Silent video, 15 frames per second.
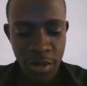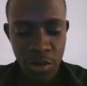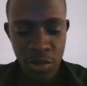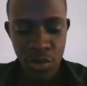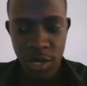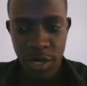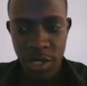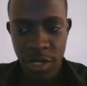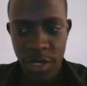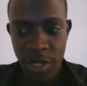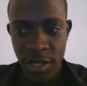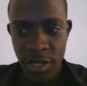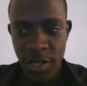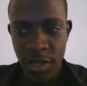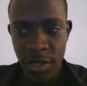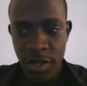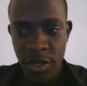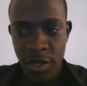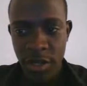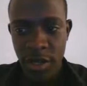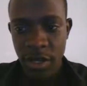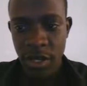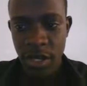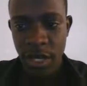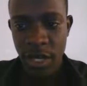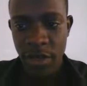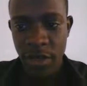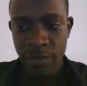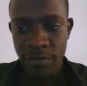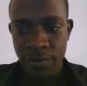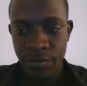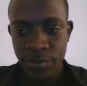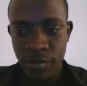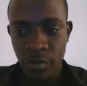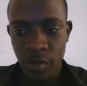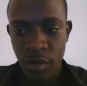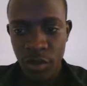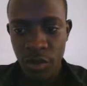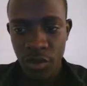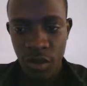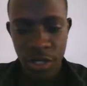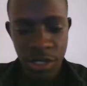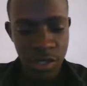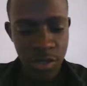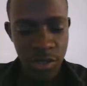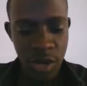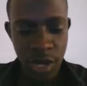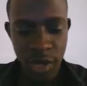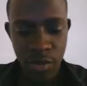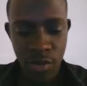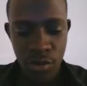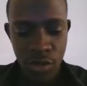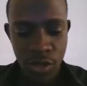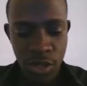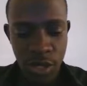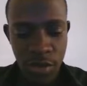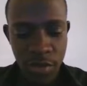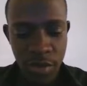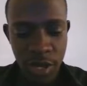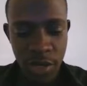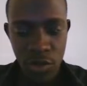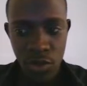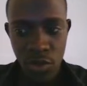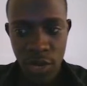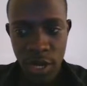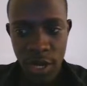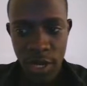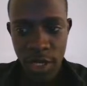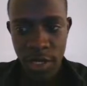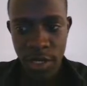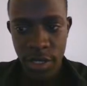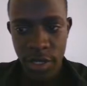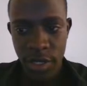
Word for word: password. Uh, so let's try to say password